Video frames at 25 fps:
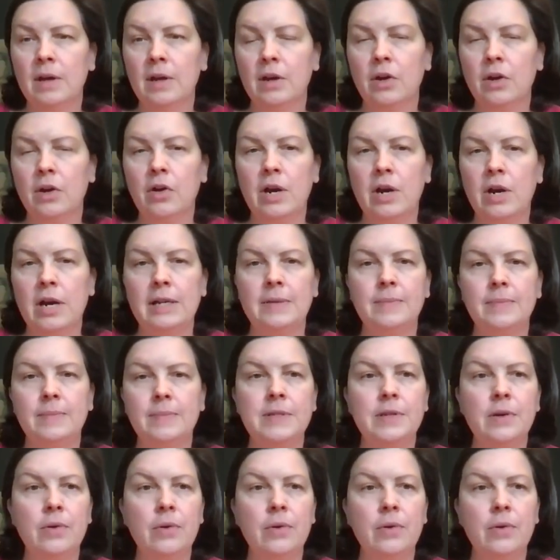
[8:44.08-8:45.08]
Great.
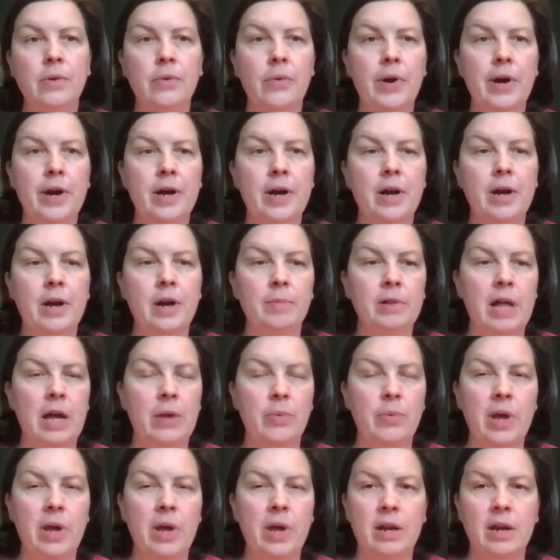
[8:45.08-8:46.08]
So
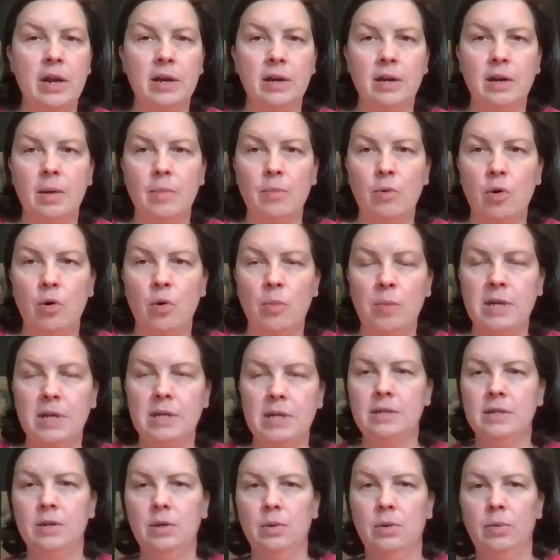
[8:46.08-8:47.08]
glad we had a
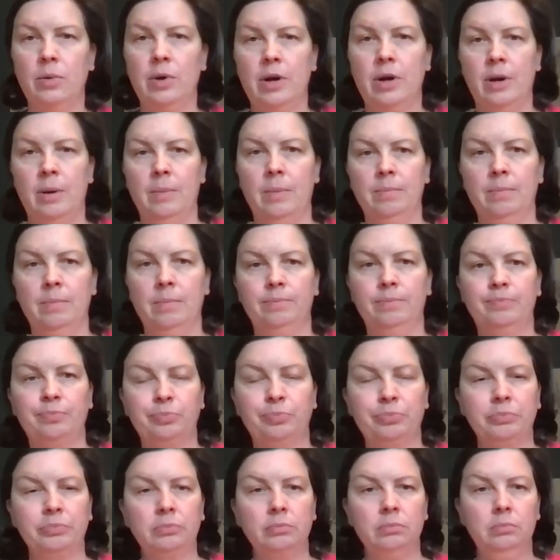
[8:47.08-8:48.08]
moment to
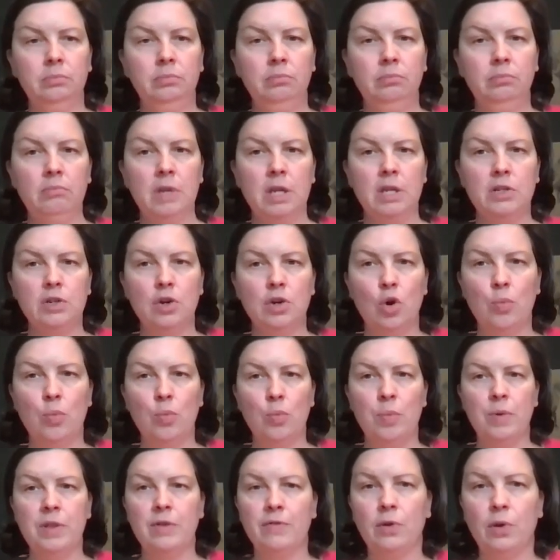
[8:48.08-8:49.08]

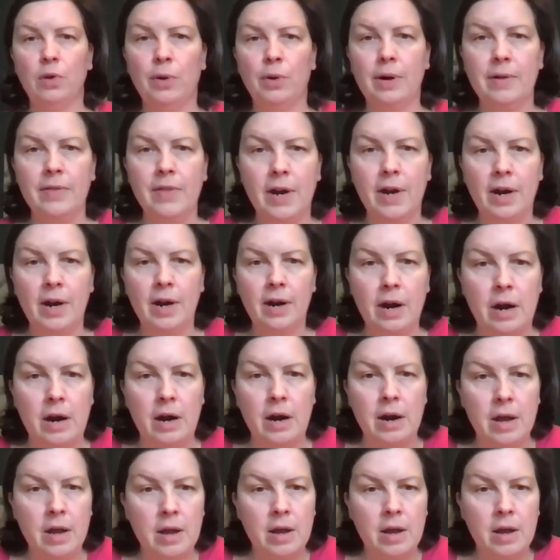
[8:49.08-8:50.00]
open the floor there.